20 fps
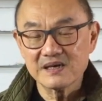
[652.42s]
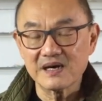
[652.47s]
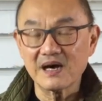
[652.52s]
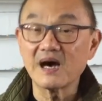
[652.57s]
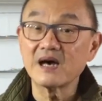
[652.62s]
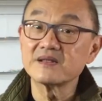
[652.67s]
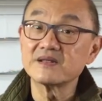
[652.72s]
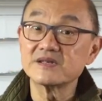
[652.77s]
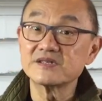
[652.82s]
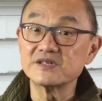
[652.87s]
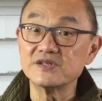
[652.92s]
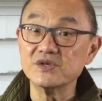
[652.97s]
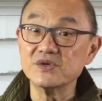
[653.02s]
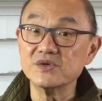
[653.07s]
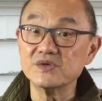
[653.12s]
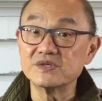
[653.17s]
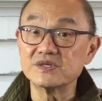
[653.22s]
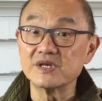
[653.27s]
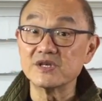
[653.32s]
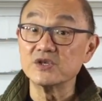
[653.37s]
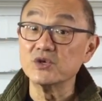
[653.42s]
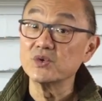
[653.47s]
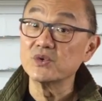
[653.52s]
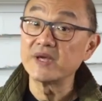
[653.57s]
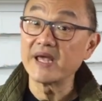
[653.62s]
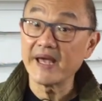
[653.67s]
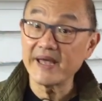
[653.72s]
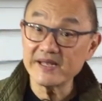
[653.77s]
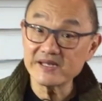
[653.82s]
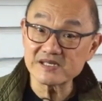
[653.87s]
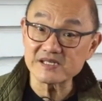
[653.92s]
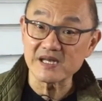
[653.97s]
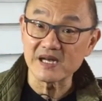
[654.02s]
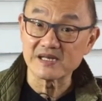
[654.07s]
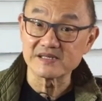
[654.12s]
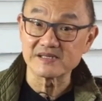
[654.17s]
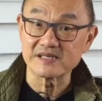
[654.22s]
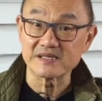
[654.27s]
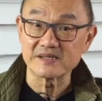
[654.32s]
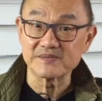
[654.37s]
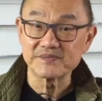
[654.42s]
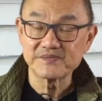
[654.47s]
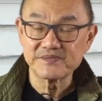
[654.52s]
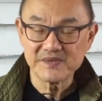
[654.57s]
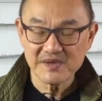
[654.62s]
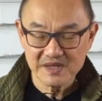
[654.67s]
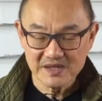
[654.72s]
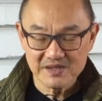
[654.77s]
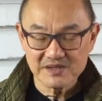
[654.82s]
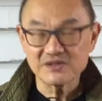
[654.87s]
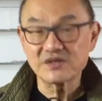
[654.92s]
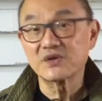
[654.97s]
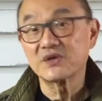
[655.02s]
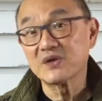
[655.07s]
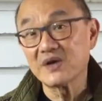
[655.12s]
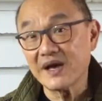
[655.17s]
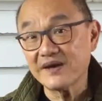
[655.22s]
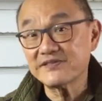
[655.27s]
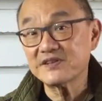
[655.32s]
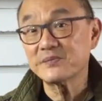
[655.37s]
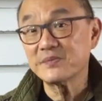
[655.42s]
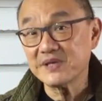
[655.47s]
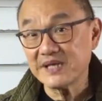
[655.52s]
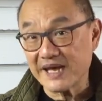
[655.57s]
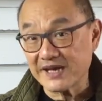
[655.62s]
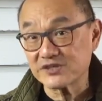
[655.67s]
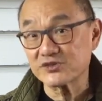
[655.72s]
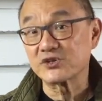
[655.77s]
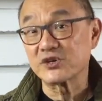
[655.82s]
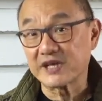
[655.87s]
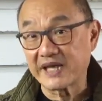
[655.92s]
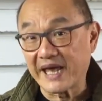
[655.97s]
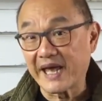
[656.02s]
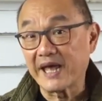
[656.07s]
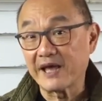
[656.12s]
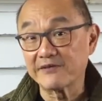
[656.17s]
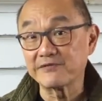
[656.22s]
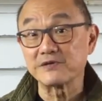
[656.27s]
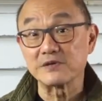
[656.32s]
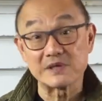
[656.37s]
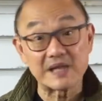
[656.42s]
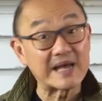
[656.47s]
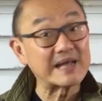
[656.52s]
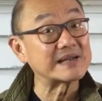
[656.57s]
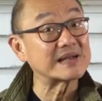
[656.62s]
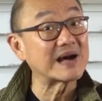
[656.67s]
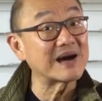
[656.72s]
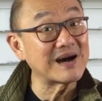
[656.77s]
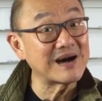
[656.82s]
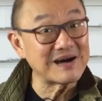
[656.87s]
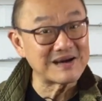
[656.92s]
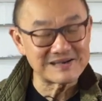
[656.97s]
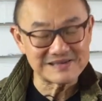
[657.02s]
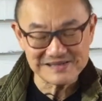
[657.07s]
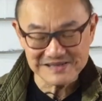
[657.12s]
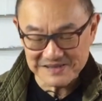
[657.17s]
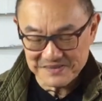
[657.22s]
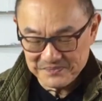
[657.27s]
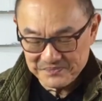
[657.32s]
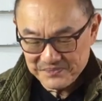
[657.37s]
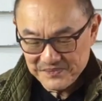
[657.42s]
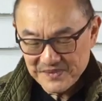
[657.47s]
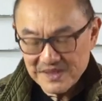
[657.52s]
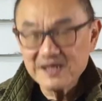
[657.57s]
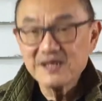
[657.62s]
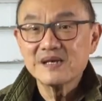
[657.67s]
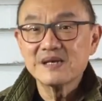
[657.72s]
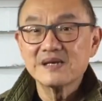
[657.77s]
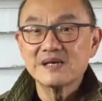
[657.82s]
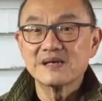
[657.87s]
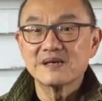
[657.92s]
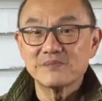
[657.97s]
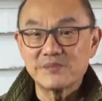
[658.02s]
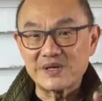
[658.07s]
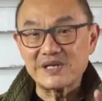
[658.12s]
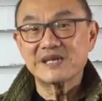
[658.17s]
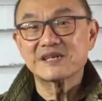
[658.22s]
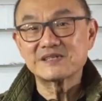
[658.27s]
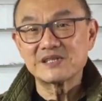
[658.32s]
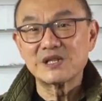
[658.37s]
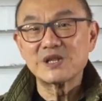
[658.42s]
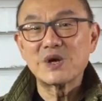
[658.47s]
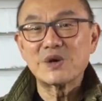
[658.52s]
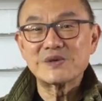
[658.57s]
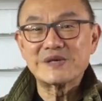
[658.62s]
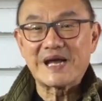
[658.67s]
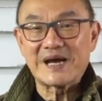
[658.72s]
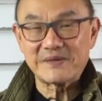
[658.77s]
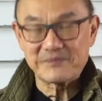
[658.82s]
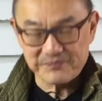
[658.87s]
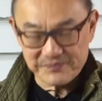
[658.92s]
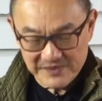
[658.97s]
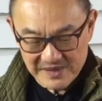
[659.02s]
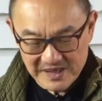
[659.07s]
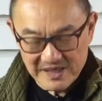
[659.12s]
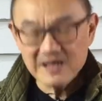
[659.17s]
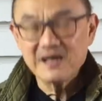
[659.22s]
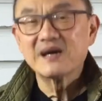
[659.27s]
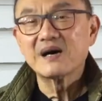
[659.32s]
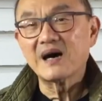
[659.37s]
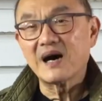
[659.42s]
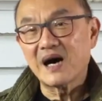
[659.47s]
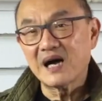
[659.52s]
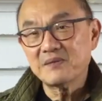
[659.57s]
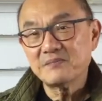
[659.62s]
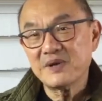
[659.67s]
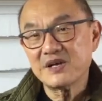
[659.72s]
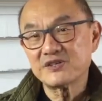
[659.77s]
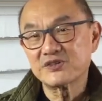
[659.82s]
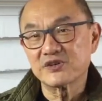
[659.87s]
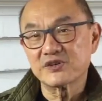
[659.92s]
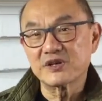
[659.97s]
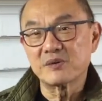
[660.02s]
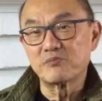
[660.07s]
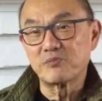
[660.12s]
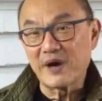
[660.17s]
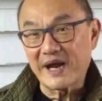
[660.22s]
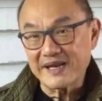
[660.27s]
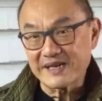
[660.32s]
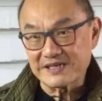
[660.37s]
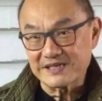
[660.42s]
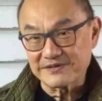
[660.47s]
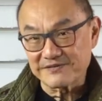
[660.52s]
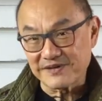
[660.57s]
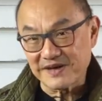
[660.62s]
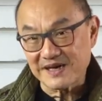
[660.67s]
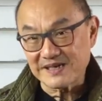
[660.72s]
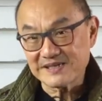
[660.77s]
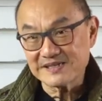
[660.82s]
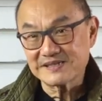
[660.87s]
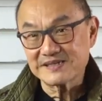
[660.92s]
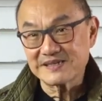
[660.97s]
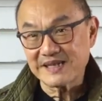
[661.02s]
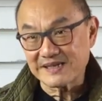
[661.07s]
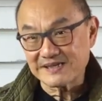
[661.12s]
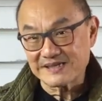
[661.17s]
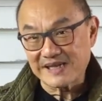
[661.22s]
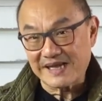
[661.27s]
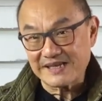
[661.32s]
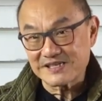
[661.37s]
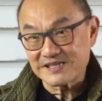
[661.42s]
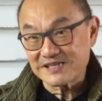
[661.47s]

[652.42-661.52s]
others use UK sizing. So you have to be extra careful and ask. But here's the lowdown. I measure on a Brannock device, that's that